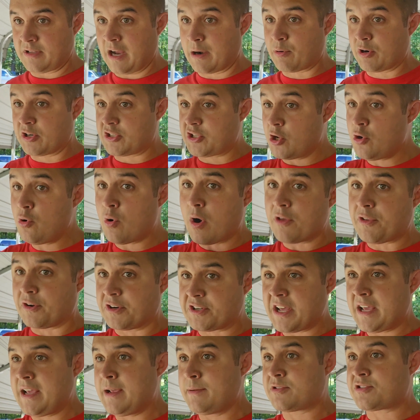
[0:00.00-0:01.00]
There were 2 other
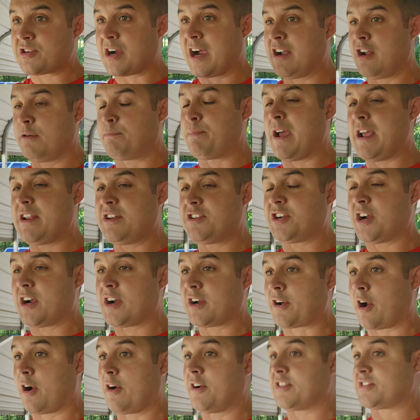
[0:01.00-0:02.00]
teams trying to pay
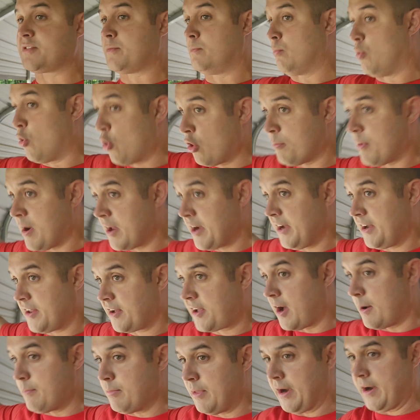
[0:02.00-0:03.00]
Jared Curtis more money to
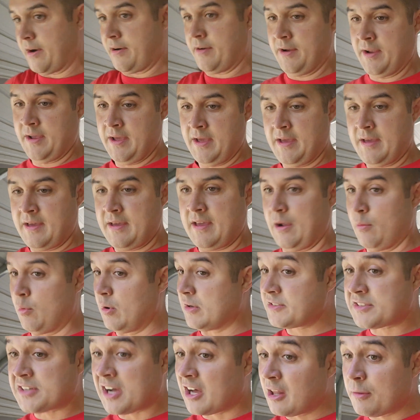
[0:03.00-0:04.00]
come there. It
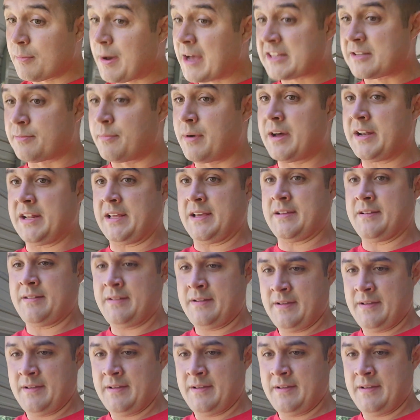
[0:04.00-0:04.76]
wasn't all about the money.